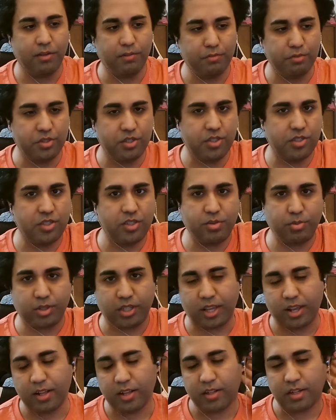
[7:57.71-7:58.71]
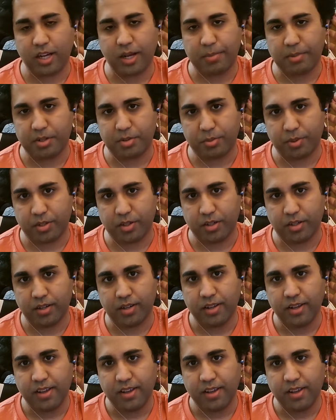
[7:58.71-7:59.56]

zzz, with the helicopter and whatnot.